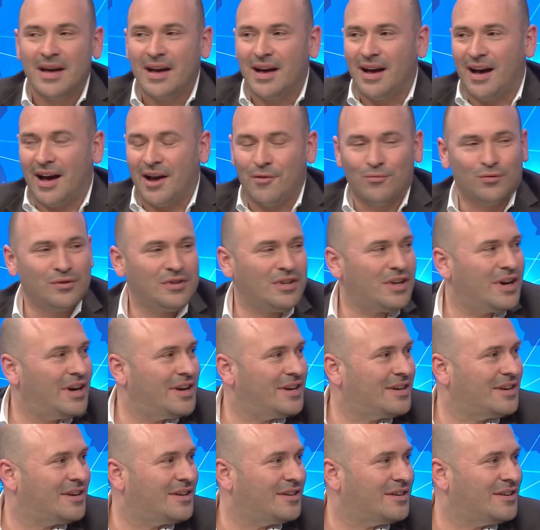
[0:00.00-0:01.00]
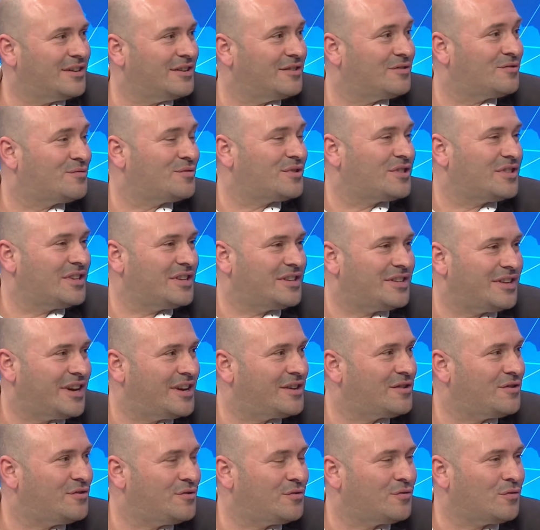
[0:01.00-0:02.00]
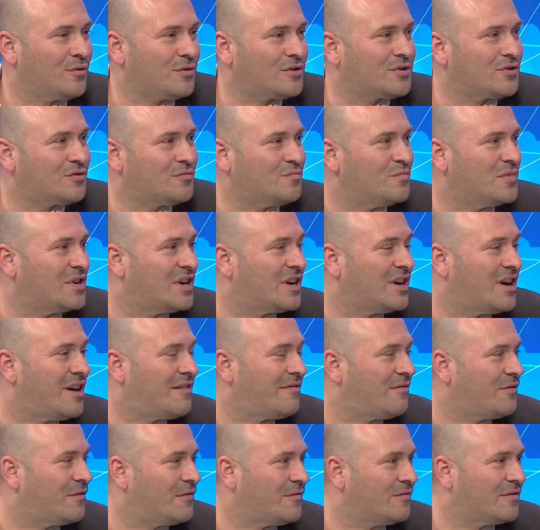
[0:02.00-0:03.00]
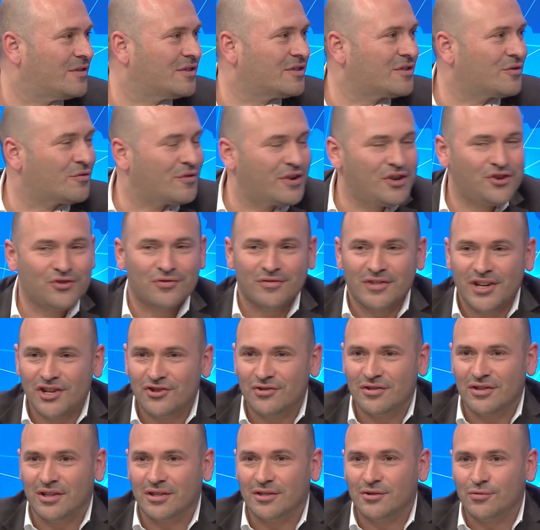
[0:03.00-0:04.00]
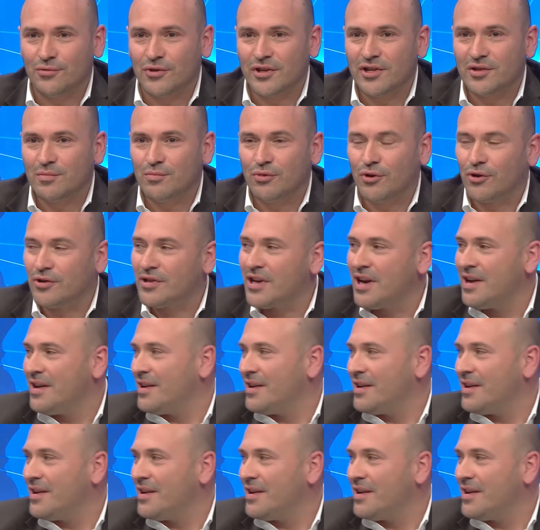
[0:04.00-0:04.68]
I would like to say thank you also in behalf of Croatian National Tourism Board,